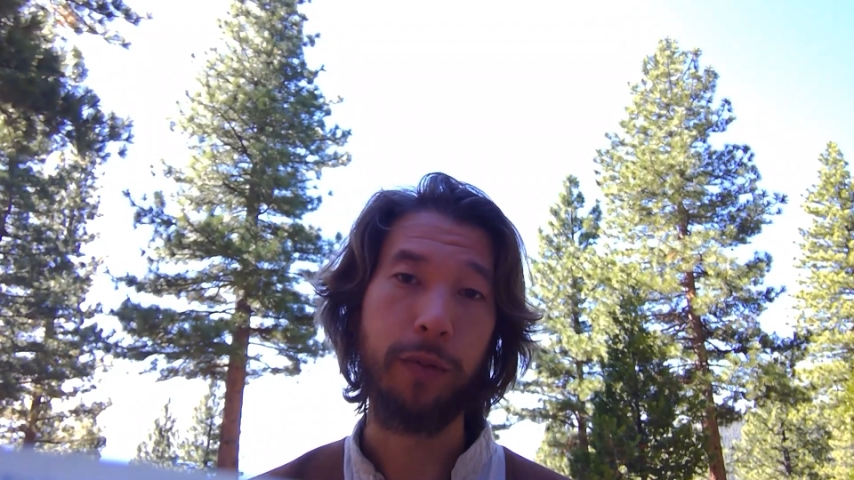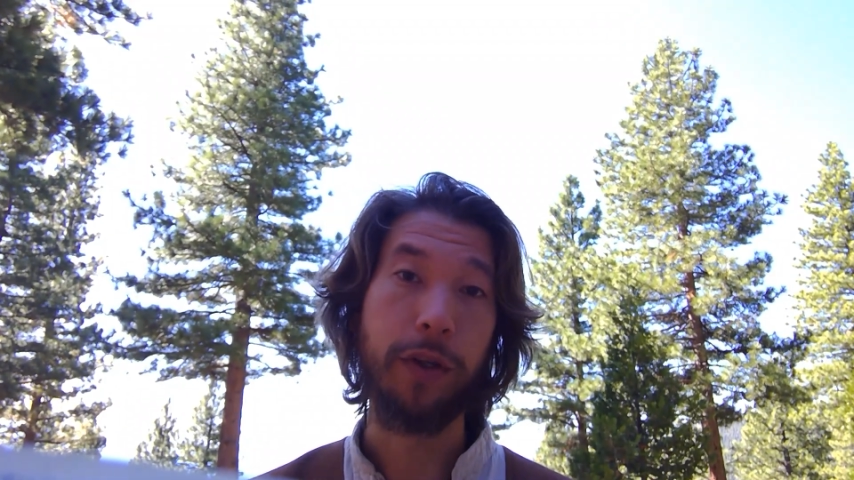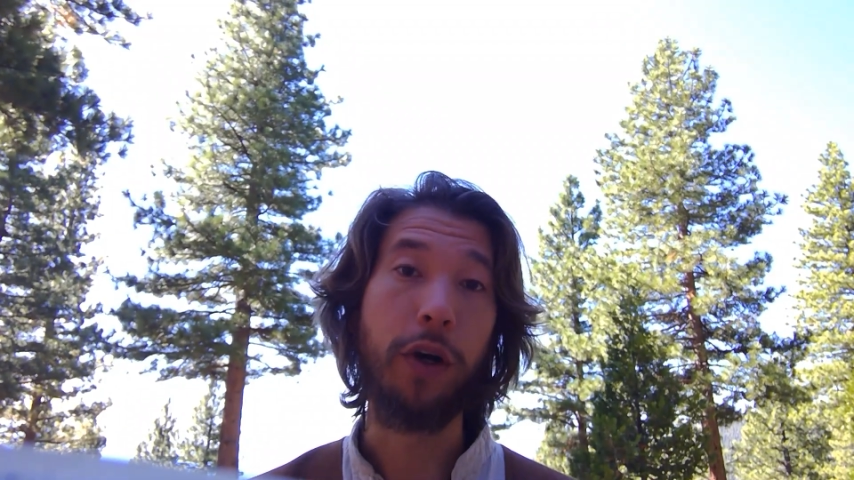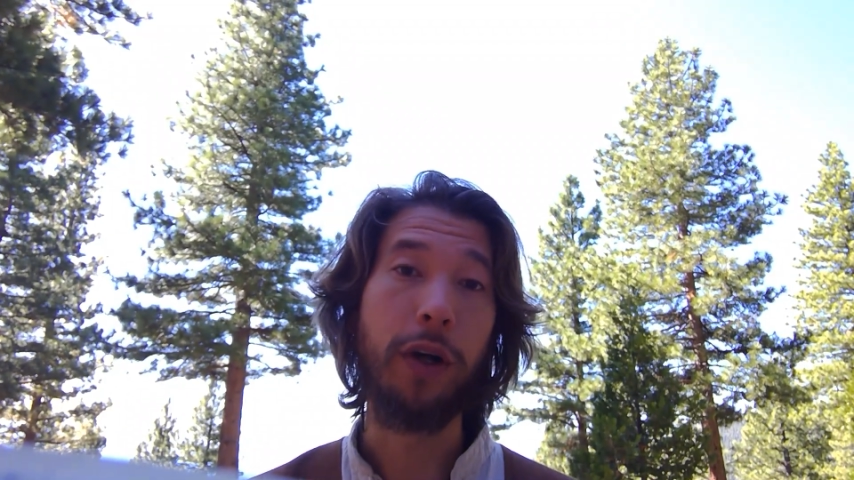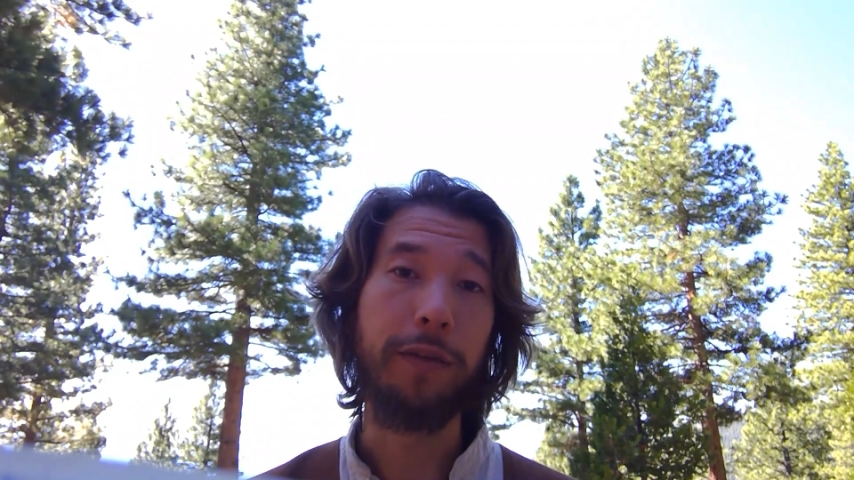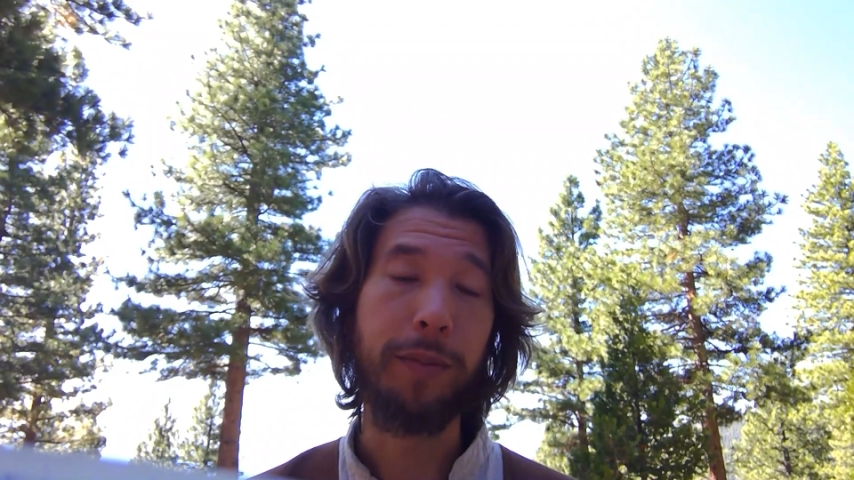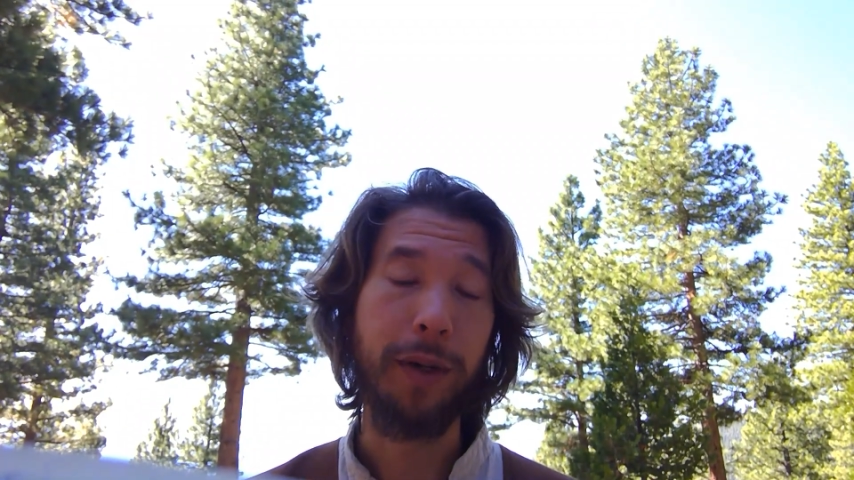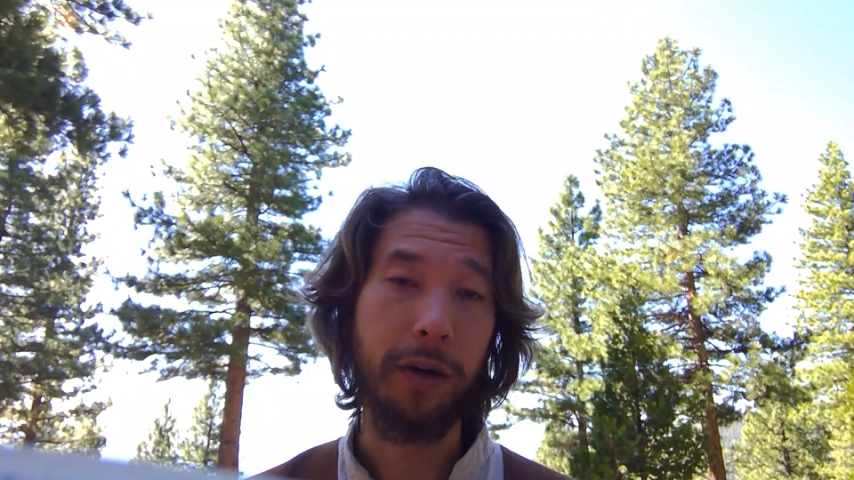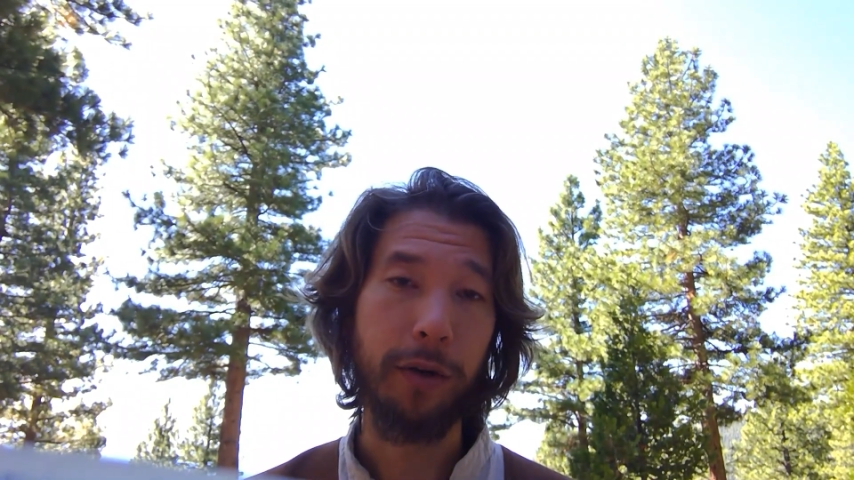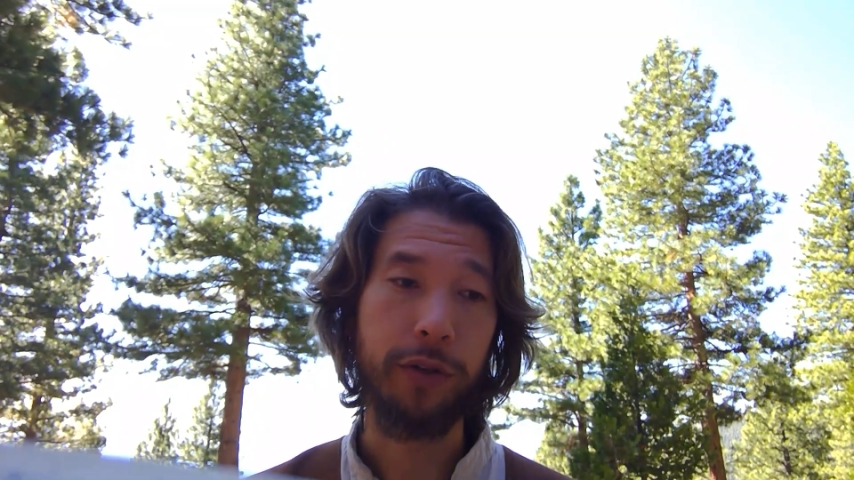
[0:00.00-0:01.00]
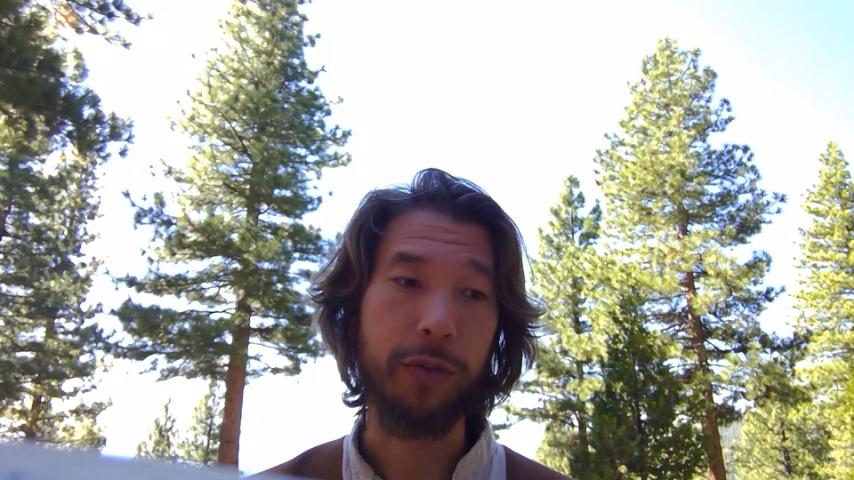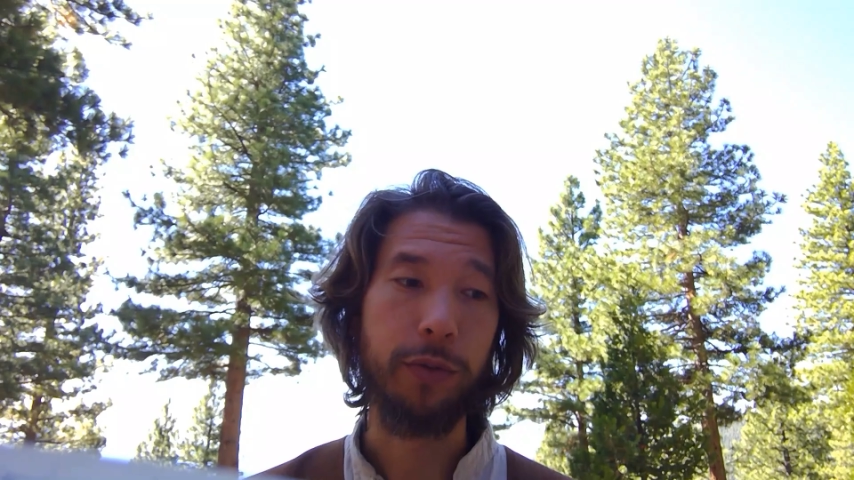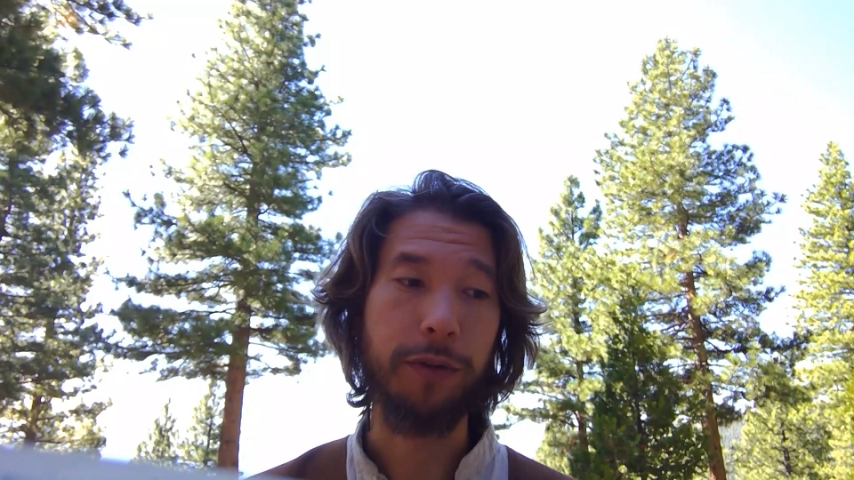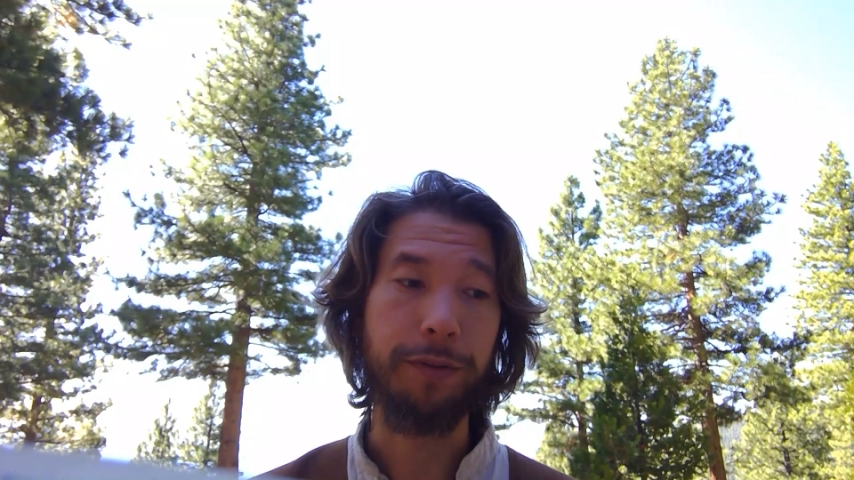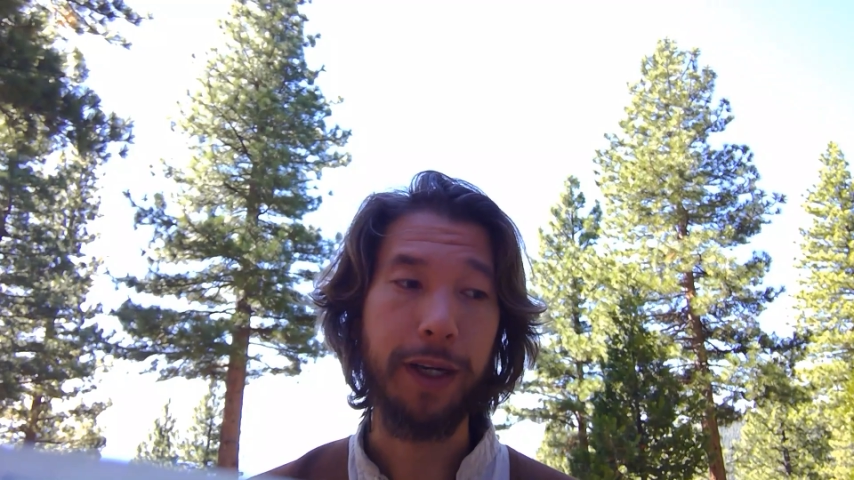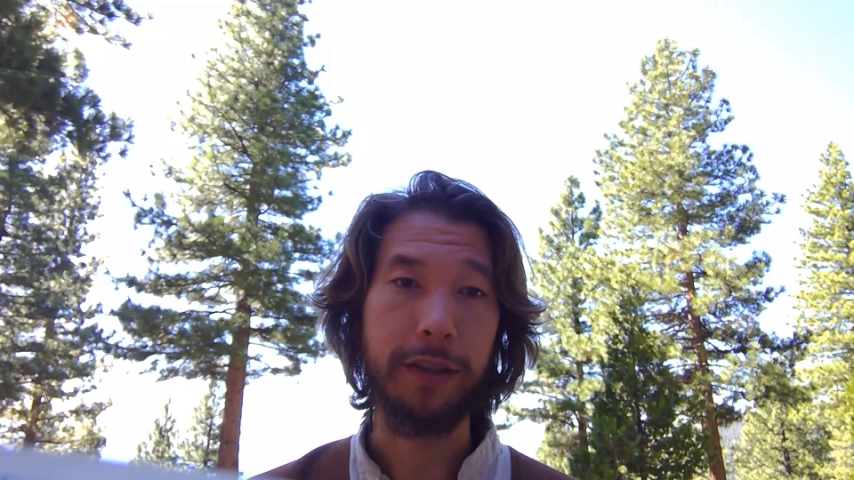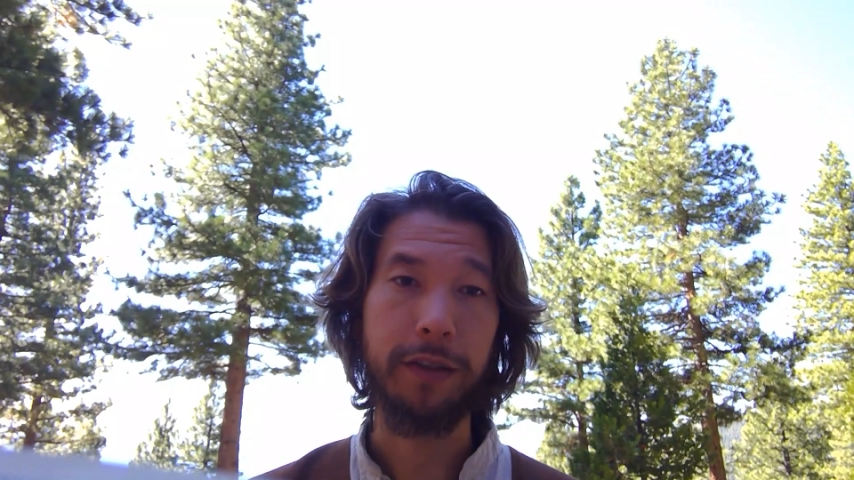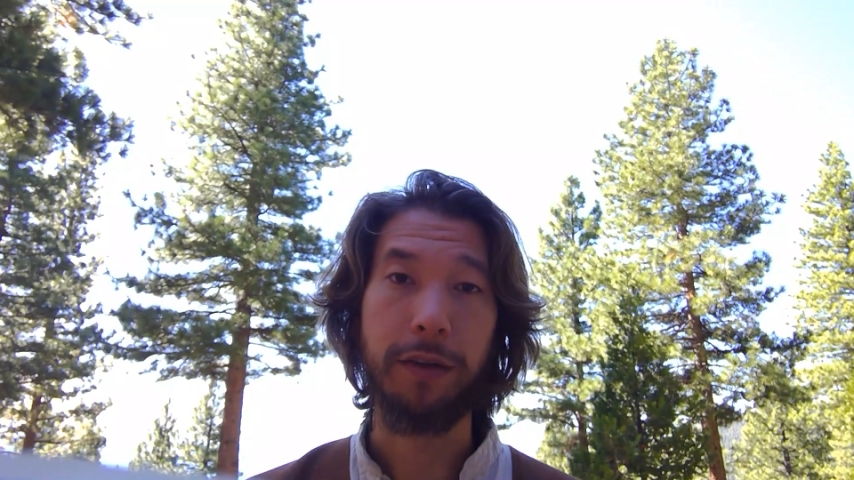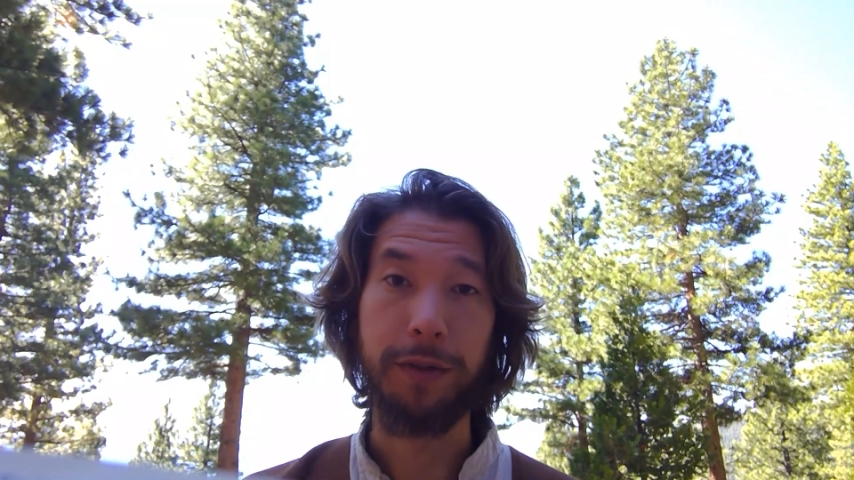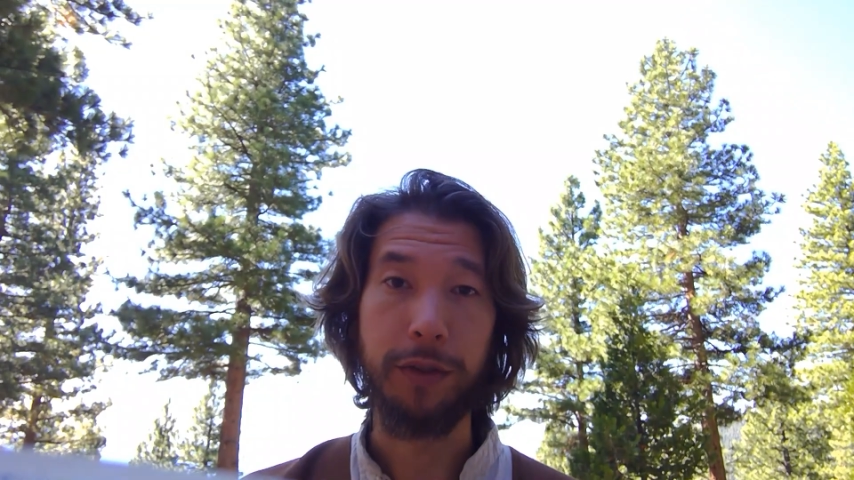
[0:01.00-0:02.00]
We all have the power to affect
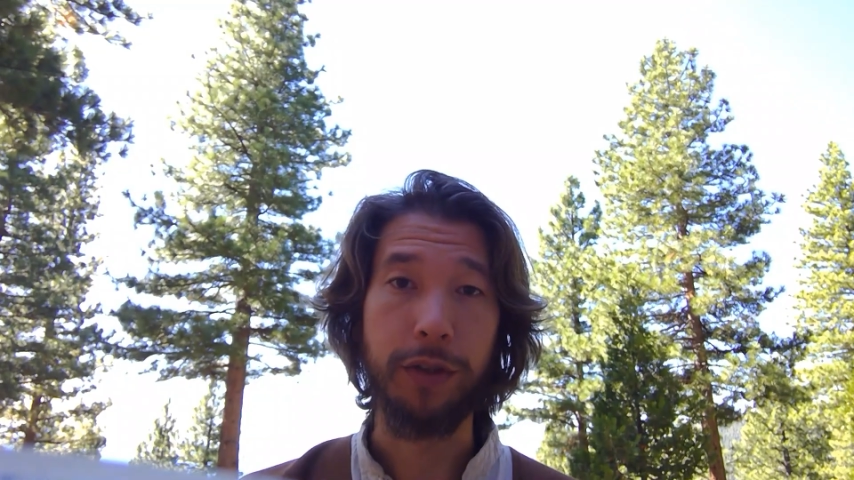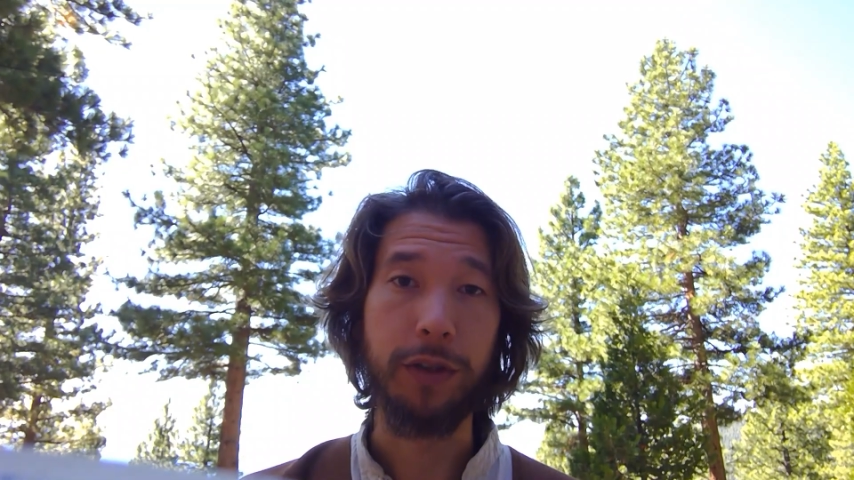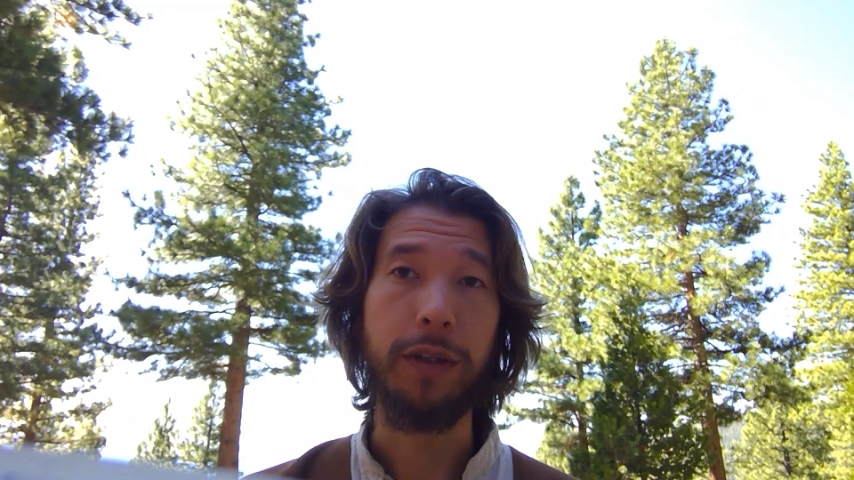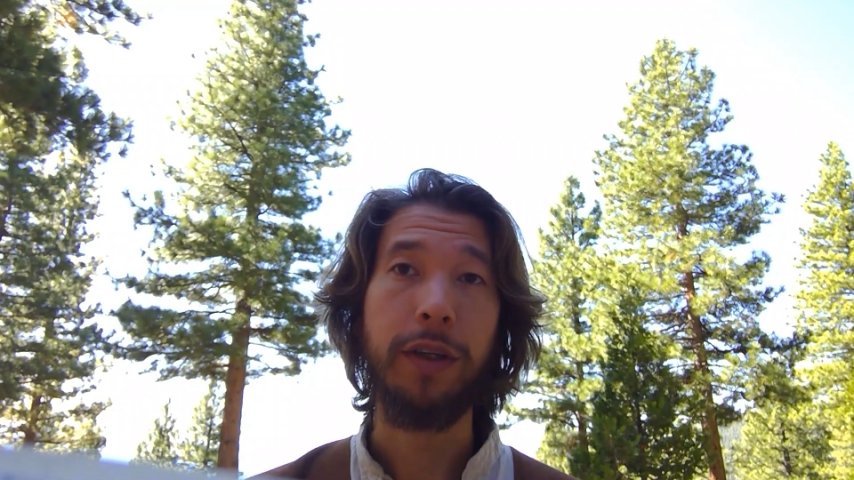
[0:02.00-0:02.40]
our future,